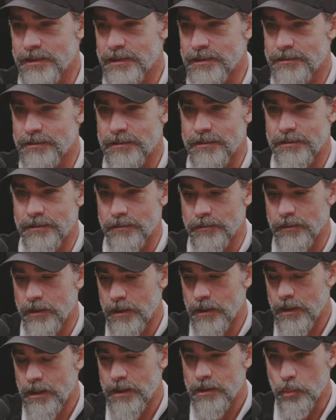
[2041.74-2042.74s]
into
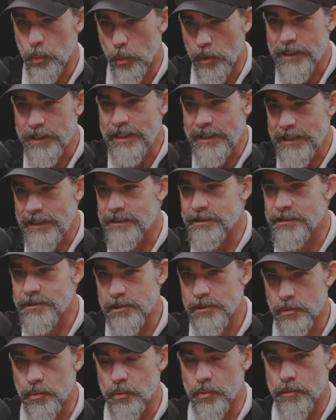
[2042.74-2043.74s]
working in
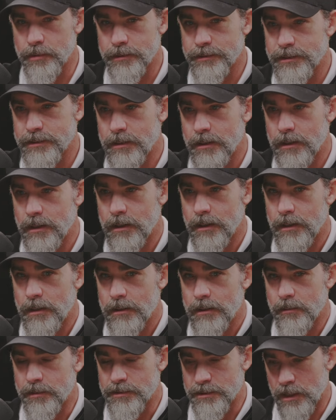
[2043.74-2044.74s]
schools.
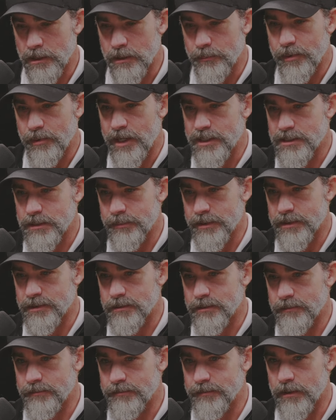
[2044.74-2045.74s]
Was on the
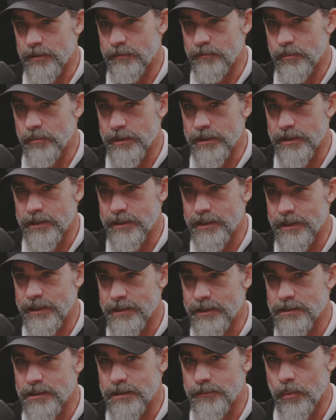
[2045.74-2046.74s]
precipice of of really
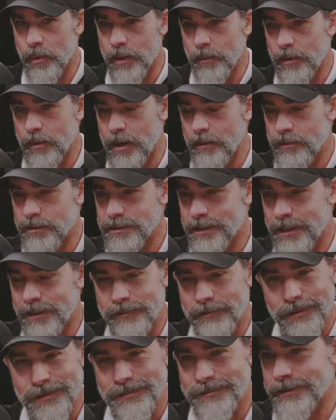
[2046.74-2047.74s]
getting to the point where I was
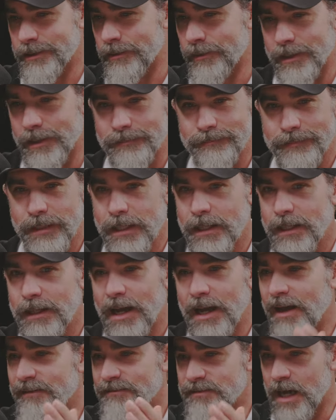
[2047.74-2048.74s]
kind of like, you know what,
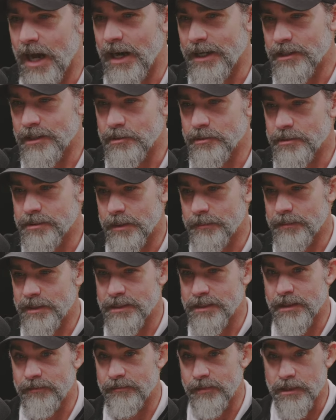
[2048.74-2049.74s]
I've got to do
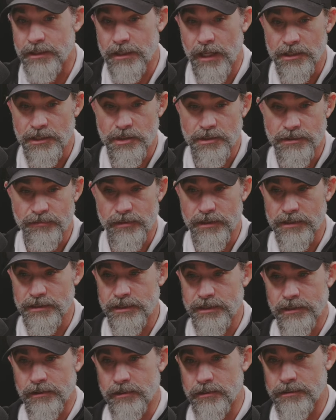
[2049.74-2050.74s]
something different, not just for
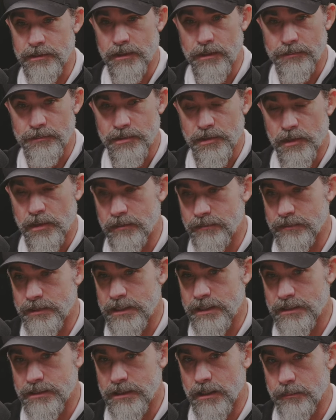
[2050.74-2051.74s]
these heroes that I'm
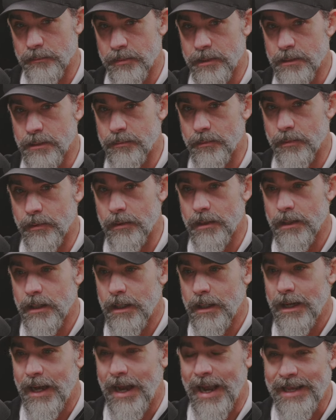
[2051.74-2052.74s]
serving, these young people.
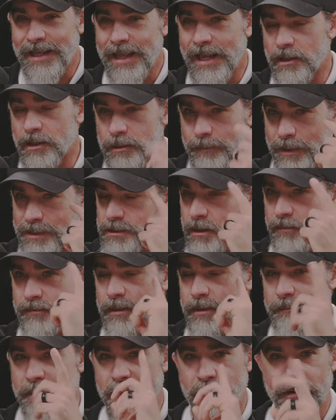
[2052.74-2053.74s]
I can't look myself
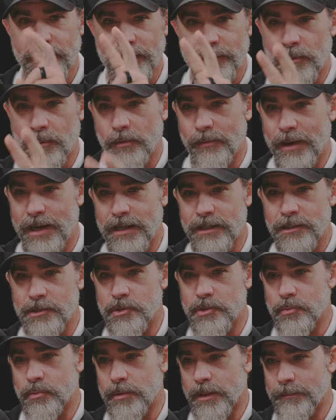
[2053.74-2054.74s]
in the mirror anymore, right? And
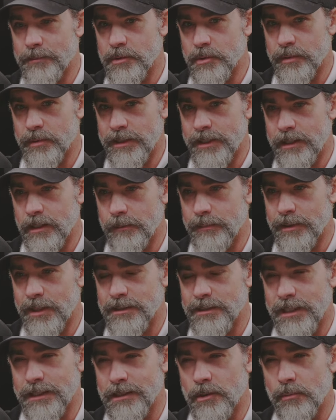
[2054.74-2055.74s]
do what I'm doing here
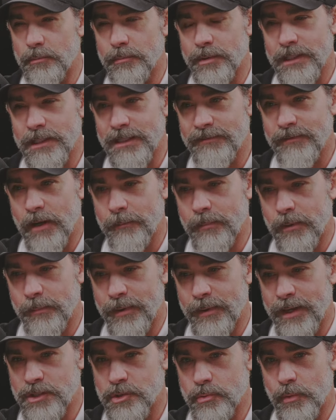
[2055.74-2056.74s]
because I don't believe I'm
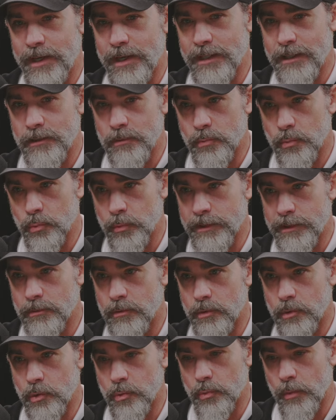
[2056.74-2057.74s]
perpetuating
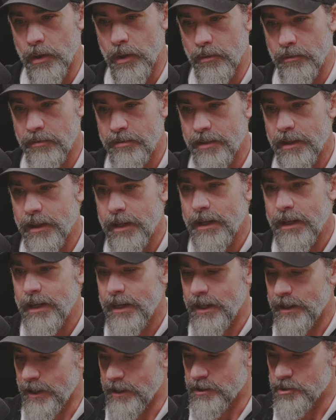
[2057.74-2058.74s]
real growth.
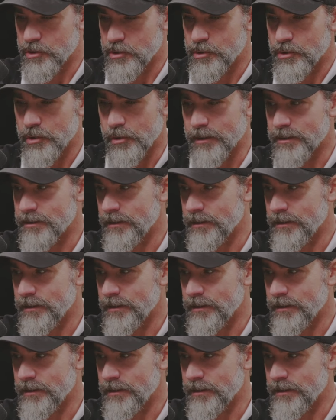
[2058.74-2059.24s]
And I sure